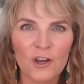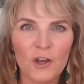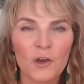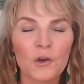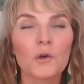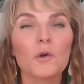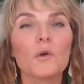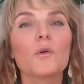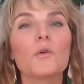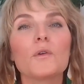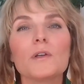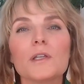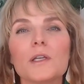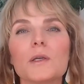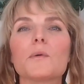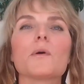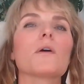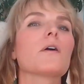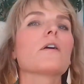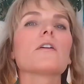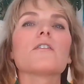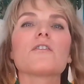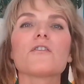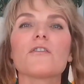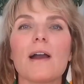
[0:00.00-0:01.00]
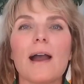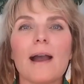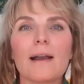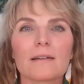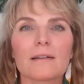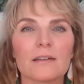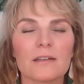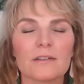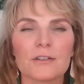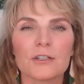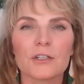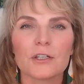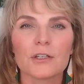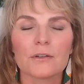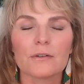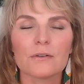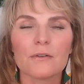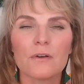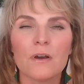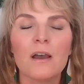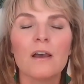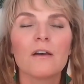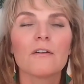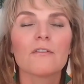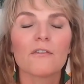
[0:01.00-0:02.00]
who you are attracted to
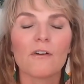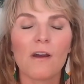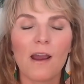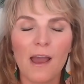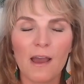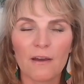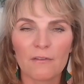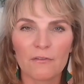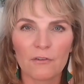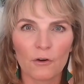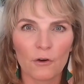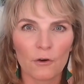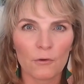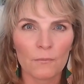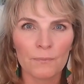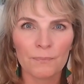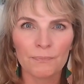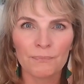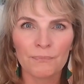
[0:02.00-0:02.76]
forever.